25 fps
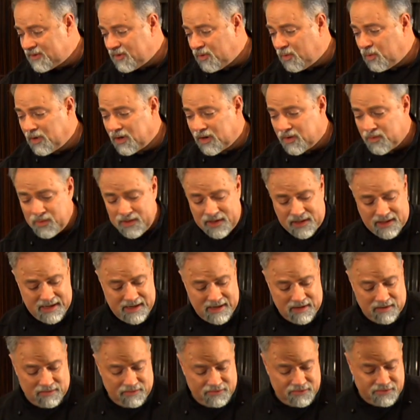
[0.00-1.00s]
to work with
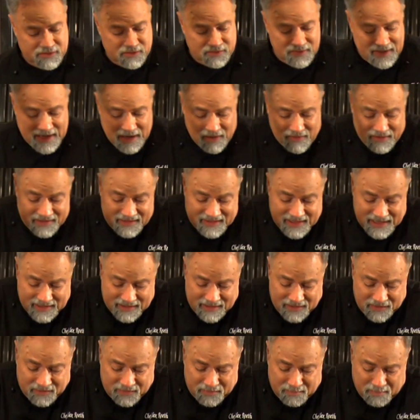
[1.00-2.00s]
here. So now I take
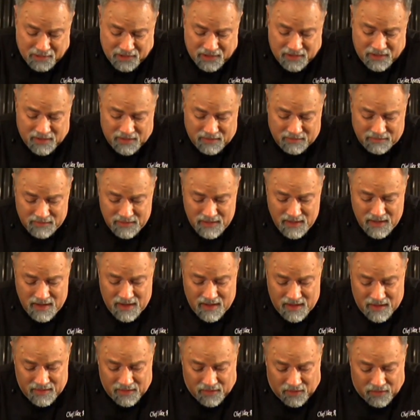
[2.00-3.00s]
this burger,
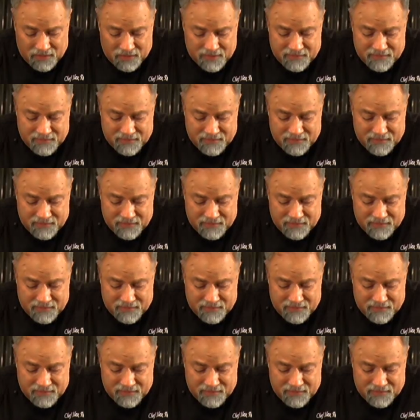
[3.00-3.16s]
all